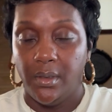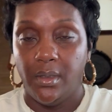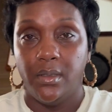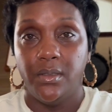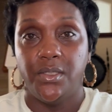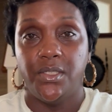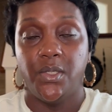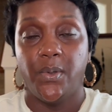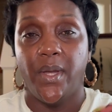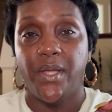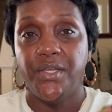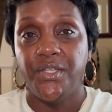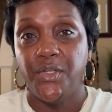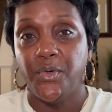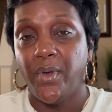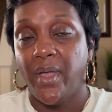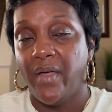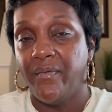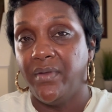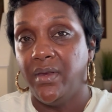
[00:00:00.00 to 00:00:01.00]
So I do
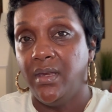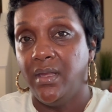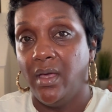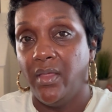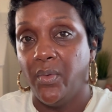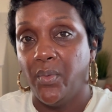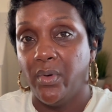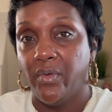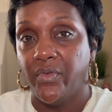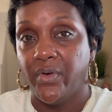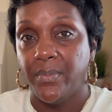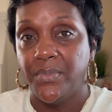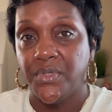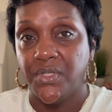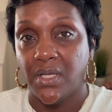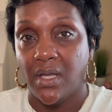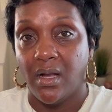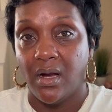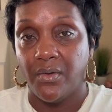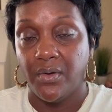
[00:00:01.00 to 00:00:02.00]
have another one from
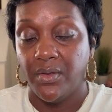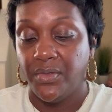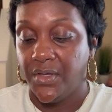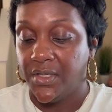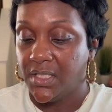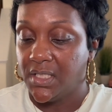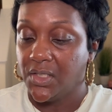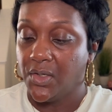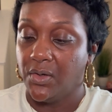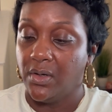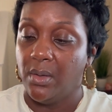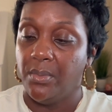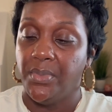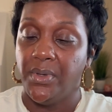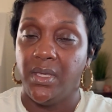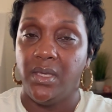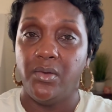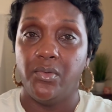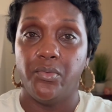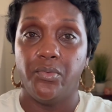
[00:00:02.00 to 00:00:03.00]
Zara. This is going to
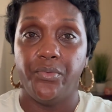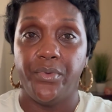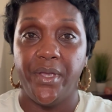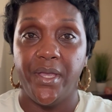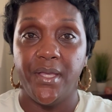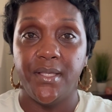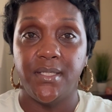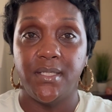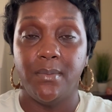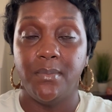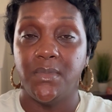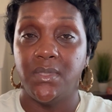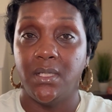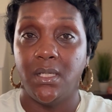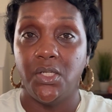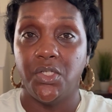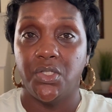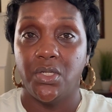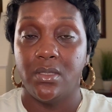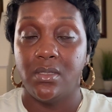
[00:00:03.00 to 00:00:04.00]
be Red
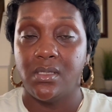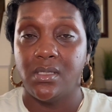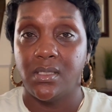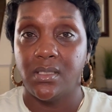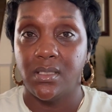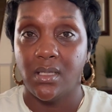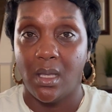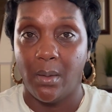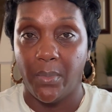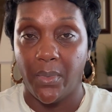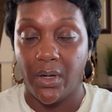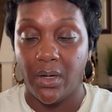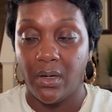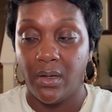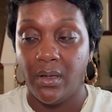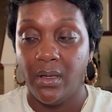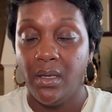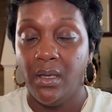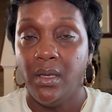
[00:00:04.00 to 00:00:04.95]
Temptation Summer.